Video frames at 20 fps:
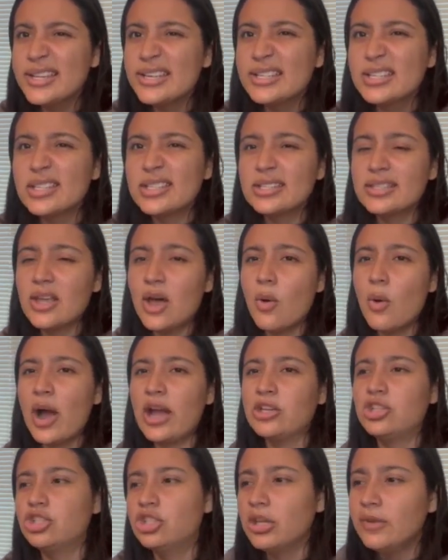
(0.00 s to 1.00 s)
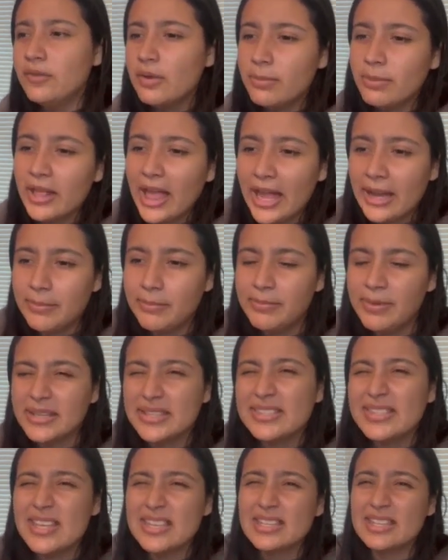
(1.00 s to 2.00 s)
So I should have applied
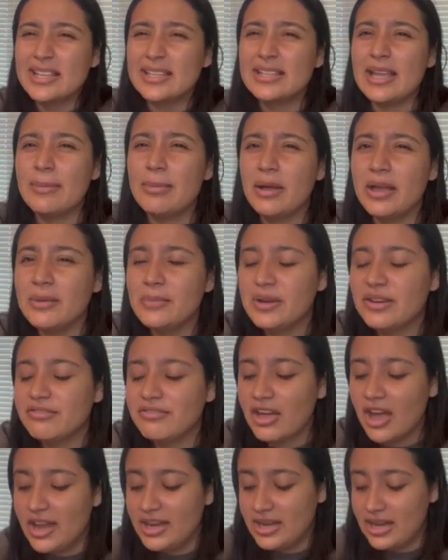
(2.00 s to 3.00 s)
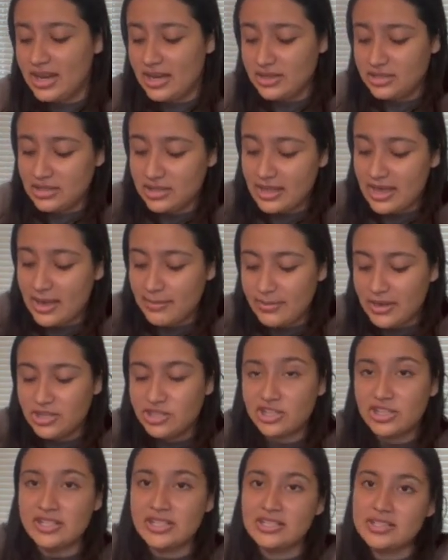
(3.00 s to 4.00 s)
business because I probably would have gotten into that
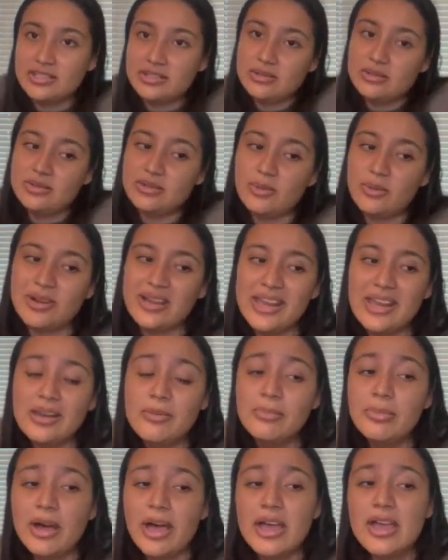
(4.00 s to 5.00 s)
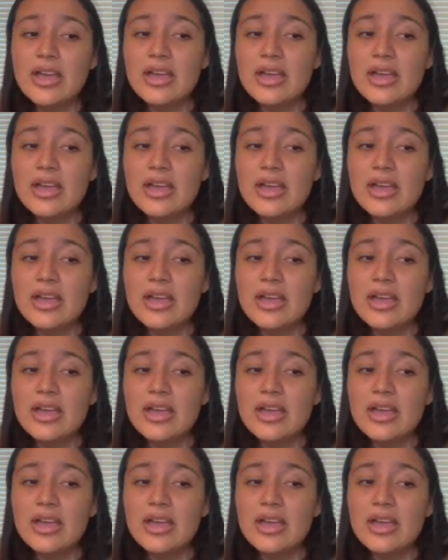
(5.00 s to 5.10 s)
major because it's Oregon, but